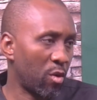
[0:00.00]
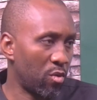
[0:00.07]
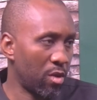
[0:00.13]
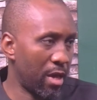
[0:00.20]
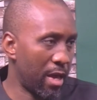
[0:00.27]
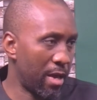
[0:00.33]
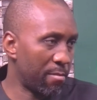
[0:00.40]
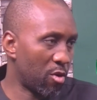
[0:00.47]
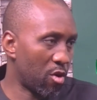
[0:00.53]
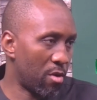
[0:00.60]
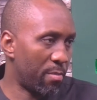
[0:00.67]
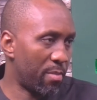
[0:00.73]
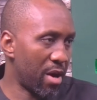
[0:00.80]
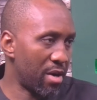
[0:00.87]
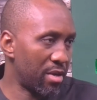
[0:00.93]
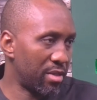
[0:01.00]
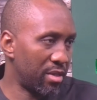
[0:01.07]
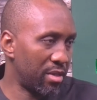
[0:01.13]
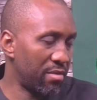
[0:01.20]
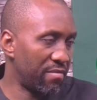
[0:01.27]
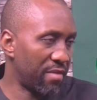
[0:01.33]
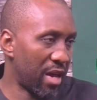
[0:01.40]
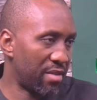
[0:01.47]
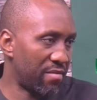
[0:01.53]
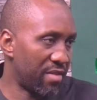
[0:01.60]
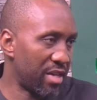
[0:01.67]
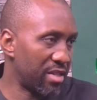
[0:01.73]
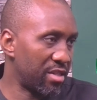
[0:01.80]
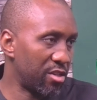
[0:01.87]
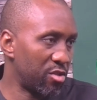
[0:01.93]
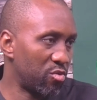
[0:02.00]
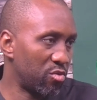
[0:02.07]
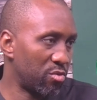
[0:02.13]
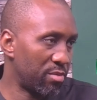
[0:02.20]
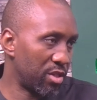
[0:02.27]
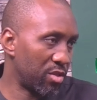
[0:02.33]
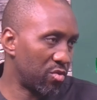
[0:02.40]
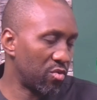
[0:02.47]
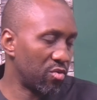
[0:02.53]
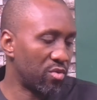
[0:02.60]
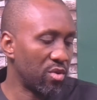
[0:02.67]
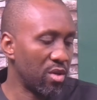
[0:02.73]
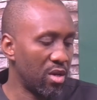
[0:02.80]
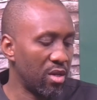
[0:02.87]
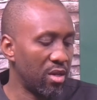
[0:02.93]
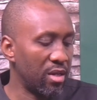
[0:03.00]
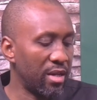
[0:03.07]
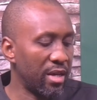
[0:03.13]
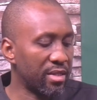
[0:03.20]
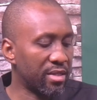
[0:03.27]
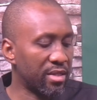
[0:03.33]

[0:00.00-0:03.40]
um, comparative advantage would be good. Let's